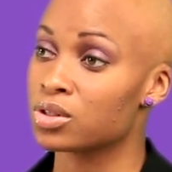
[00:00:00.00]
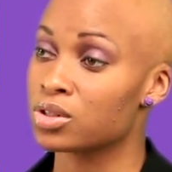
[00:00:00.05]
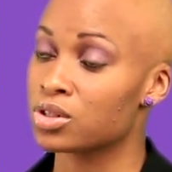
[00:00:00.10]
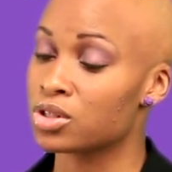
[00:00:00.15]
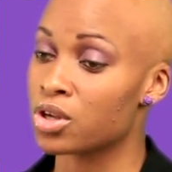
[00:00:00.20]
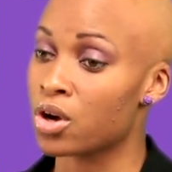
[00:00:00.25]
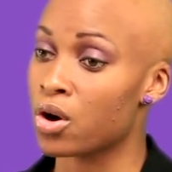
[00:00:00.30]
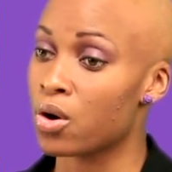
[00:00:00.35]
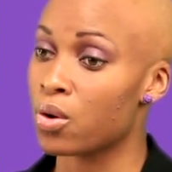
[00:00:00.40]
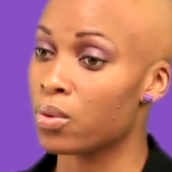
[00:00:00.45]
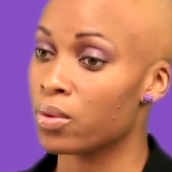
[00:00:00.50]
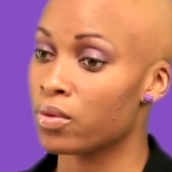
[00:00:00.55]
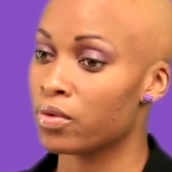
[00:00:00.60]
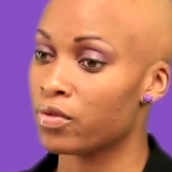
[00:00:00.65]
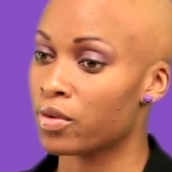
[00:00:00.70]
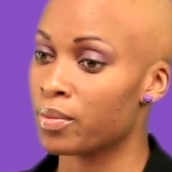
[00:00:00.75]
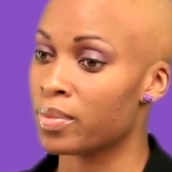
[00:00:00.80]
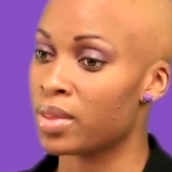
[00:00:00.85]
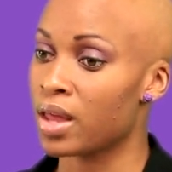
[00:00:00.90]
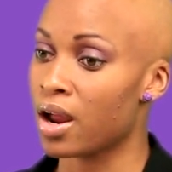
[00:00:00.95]
And so
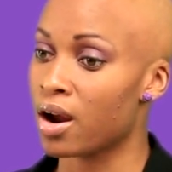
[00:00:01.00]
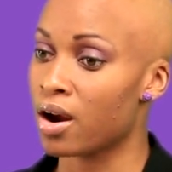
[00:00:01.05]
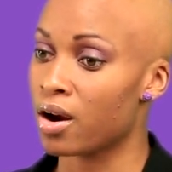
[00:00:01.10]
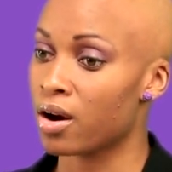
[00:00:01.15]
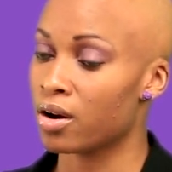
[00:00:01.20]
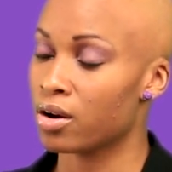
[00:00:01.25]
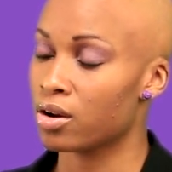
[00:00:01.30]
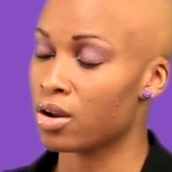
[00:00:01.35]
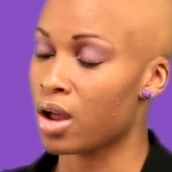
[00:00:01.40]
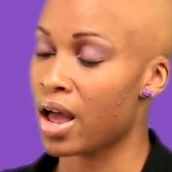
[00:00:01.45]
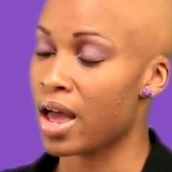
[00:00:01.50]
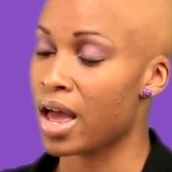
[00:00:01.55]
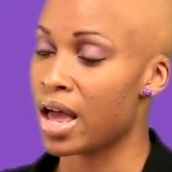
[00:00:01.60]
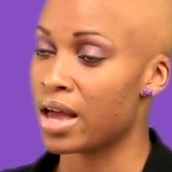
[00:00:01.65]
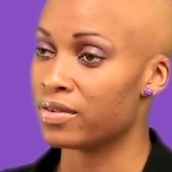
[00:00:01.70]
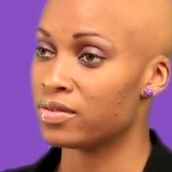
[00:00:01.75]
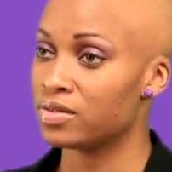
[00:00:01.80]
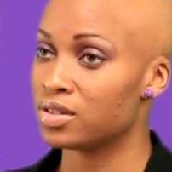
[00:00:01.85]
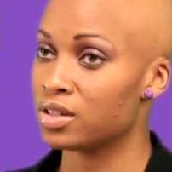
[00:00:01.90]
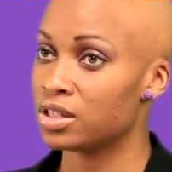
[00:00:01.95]
from there, I
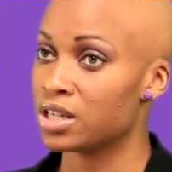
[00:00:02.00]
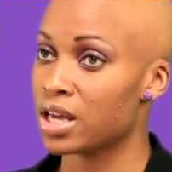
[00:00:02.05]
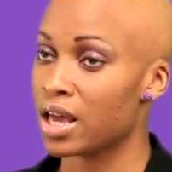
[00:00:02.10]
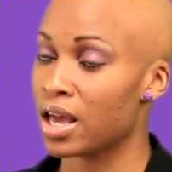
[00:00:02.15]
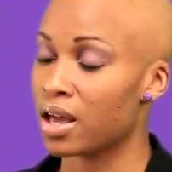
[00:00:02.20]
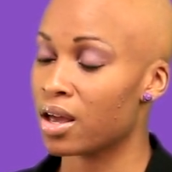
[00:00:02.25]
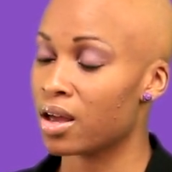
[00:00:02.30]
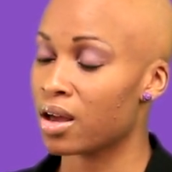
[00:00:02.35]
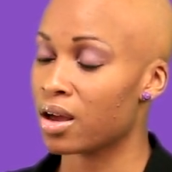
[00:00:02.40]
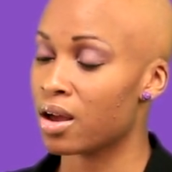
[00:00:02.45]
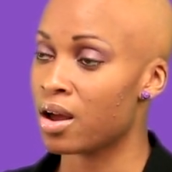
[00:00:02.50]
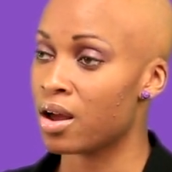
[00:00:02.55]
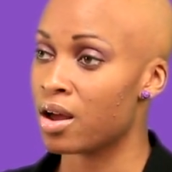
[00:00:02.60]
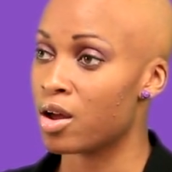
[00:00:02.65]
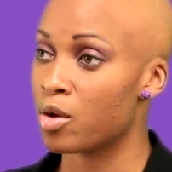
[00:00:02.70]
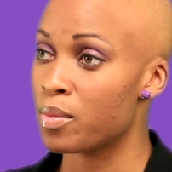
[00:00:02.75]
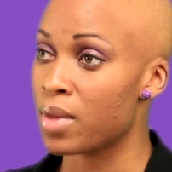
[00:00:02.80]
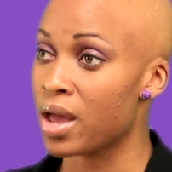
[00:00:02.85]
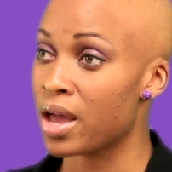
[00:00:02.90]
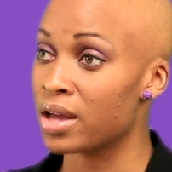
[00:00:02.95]
have to take
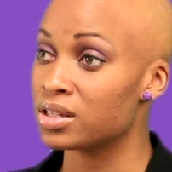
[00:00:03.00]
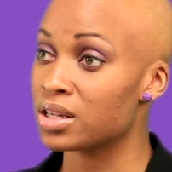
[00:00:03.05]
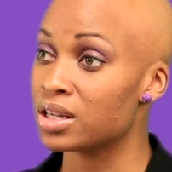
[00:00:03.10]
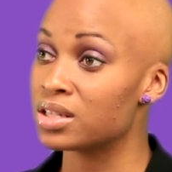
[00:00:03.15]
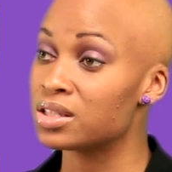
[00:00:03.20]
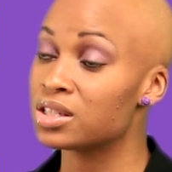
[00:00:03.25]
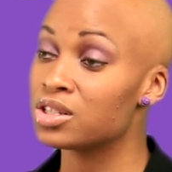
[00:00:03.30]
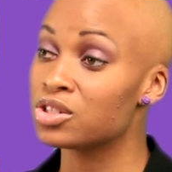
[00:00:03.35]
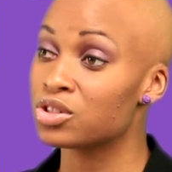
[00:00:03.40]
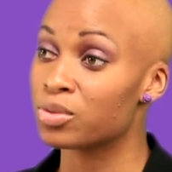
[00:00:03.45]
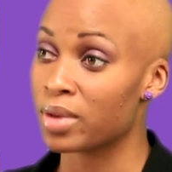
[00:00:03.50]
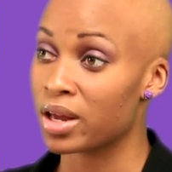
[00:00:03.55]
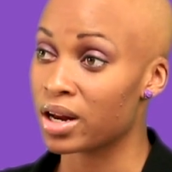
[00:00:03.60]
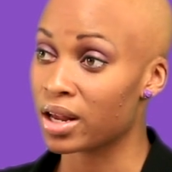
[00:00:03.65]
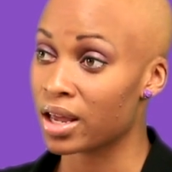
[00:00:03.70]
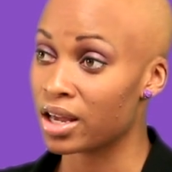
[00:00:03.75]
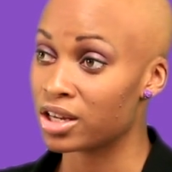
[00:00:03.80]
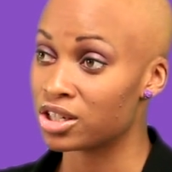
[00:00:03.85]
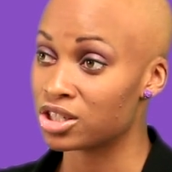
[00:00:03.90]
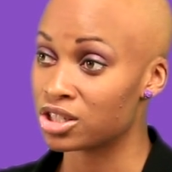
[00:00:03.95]
um, anti seizure
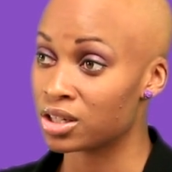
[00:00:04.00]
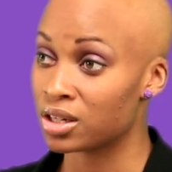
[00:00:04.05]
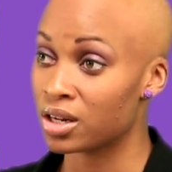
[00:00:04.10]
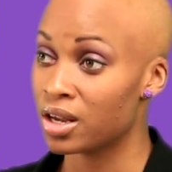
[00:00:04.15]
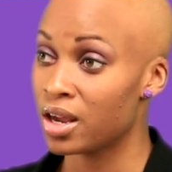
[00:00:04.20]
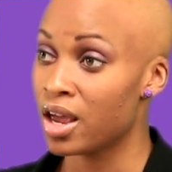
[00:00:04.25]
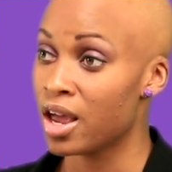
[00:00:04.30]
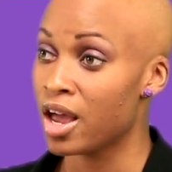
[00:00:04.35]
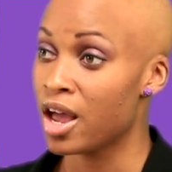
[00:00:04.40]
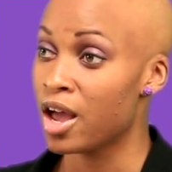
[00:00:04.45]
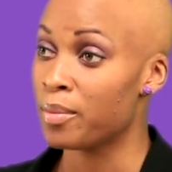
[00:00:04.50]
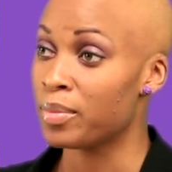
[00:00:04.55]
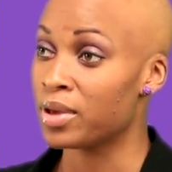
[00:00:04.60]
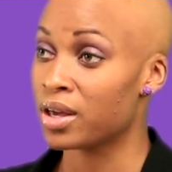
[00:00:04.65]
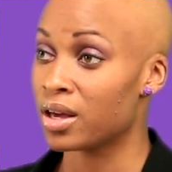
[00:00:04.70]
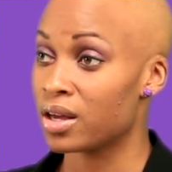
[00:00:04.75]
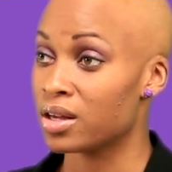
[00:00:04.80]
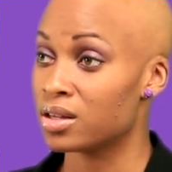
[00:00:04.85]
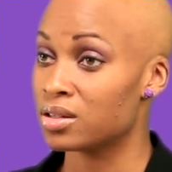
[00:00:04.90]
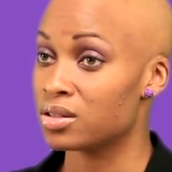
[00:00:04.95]
medication
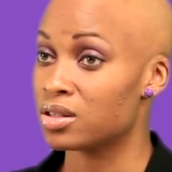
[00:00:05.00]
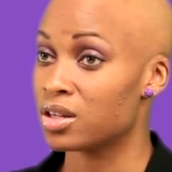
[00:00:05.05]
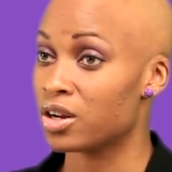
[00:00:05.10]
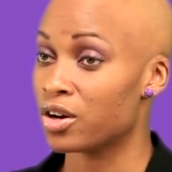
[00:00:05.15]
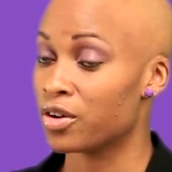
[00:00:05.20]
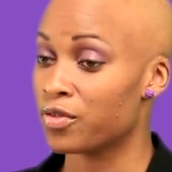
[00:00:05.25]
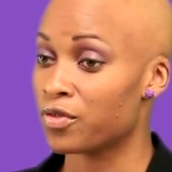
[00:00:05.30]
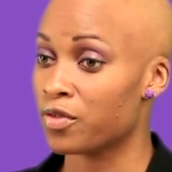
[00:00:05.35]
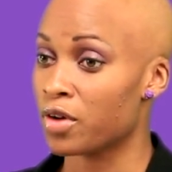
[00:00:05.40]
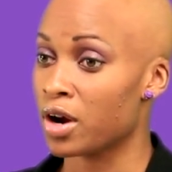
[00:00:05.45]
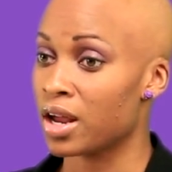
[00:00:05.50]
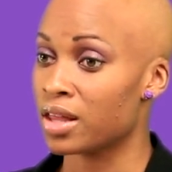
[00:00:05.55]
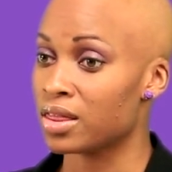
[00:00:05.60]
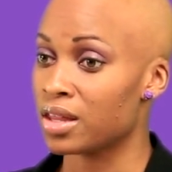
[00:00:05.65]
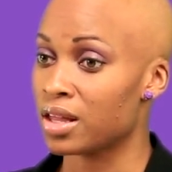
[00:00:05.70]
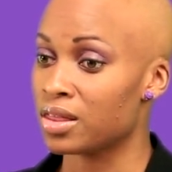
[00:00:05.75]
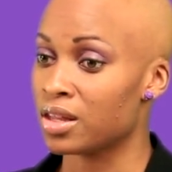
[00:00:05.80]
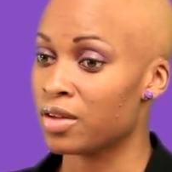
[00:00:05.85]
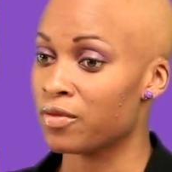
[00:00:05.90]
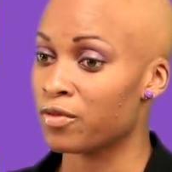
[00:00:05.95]
because they're afraid
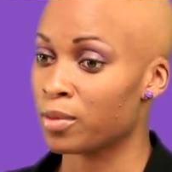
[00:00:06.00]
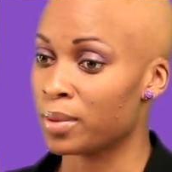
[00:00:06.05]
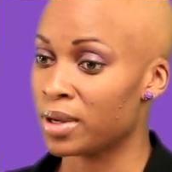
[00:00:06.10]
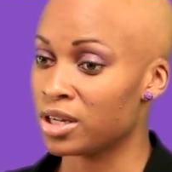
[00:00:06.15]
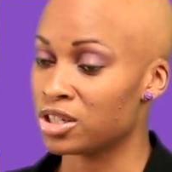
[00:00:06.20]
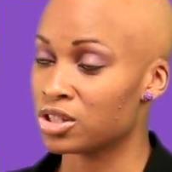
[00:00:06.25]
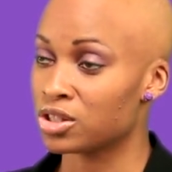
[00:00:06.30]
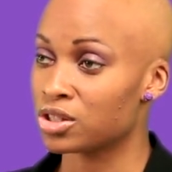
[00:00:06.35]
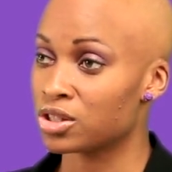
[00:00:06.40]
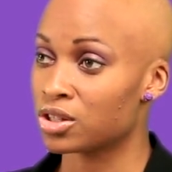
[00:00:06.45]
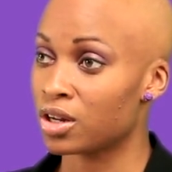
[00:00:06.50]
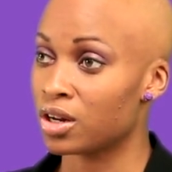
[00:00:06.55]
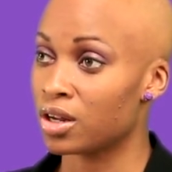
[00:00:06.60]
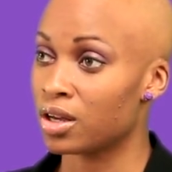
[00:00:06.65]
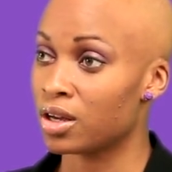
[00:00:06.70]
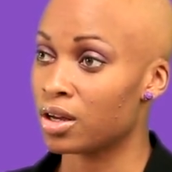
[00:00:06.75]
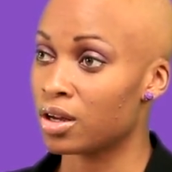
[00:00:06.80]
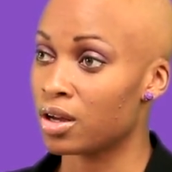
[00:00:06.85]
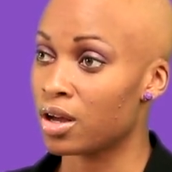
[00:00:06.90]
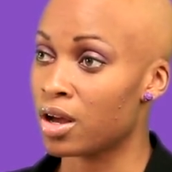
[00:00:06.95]
that the inflammation is going
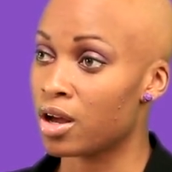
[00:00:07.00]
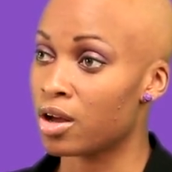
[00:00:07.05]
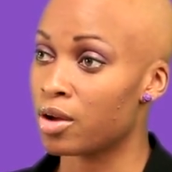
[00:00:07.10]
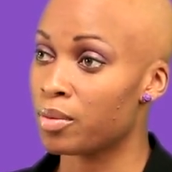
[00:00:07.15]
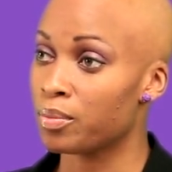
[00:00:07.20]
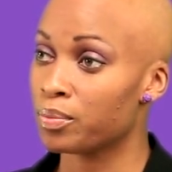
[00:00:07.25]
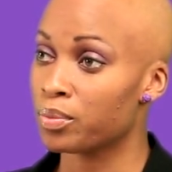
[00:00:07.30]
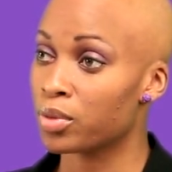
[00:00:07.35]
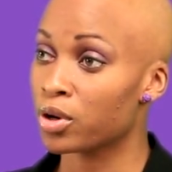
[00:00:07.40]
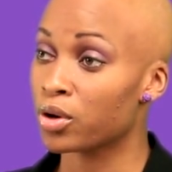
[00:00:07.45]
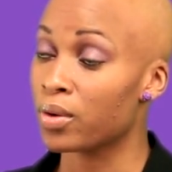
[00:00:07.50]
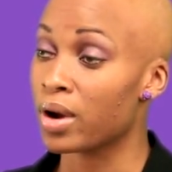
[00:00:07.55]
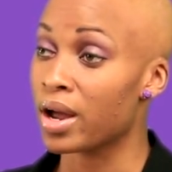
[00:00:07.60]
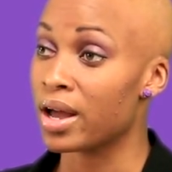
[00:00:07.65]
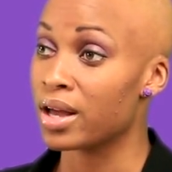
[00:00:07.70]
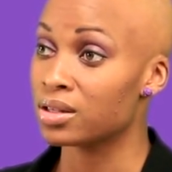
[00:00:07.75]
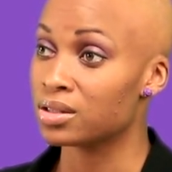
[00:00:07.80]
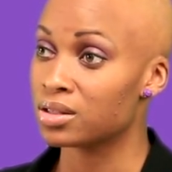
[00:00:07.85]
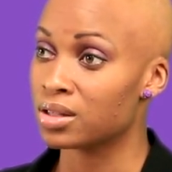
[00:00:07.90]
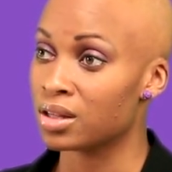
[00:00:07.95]
to um,
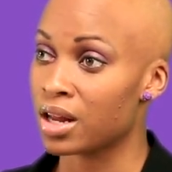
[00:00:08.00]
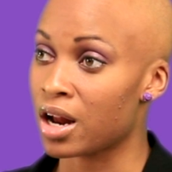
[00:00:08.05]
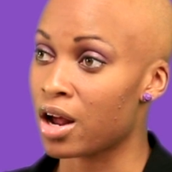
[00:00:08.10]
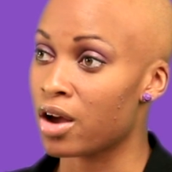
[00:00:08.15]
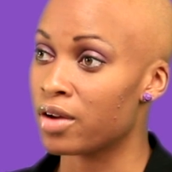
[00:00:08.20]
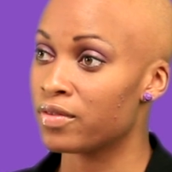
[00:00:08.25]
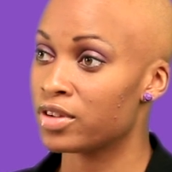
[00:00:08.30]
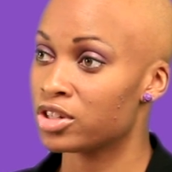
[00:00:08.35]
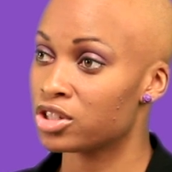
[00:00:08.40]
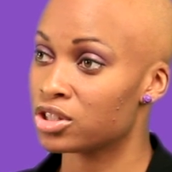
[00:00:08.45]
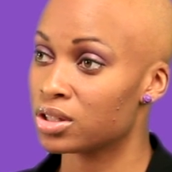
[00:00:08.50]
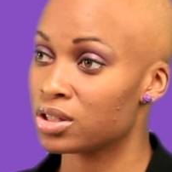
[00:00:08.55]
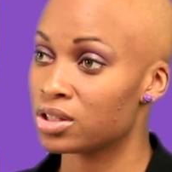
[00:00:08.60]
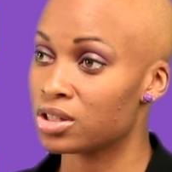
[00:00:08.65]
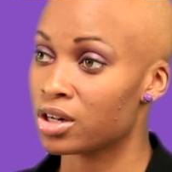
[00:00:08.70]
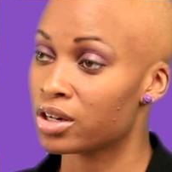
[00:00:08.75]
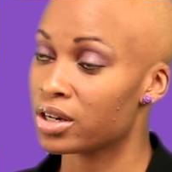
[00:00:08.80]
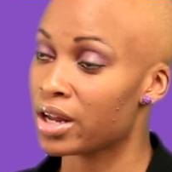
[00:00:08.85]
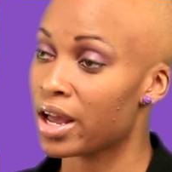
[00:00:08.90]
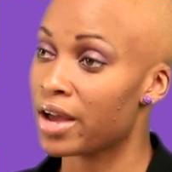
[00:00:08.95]
progress and then I'll eventually
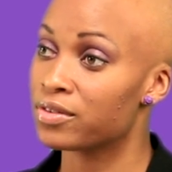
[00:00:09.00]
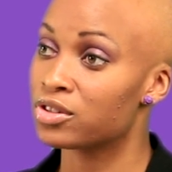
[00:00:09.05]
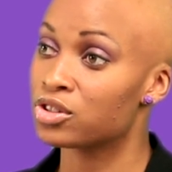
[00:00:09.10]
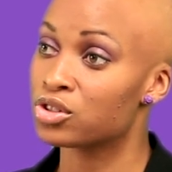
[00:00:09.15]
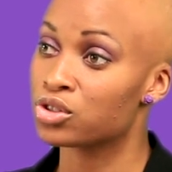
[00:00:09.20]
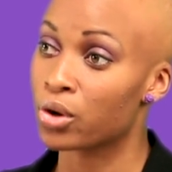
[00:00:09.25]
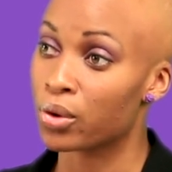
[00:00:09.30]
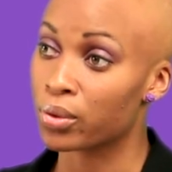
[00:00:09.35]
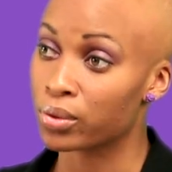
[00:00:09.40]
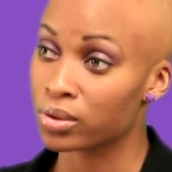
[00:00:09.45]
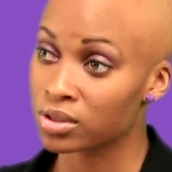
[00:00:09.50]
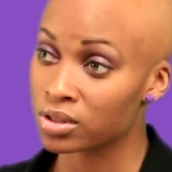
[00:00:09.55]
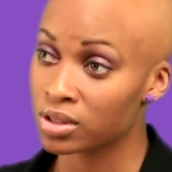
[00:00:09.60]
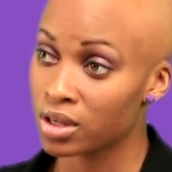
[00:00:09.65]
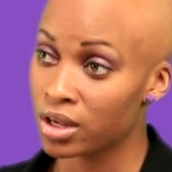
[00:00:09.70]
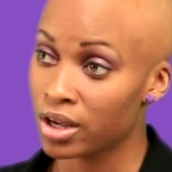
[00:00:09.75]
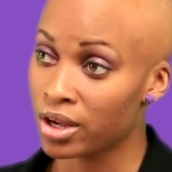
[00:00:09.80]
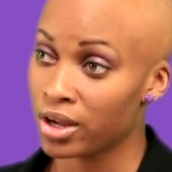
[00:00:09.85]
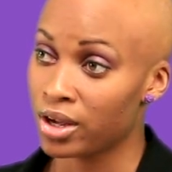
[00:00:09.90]
start to have strokes.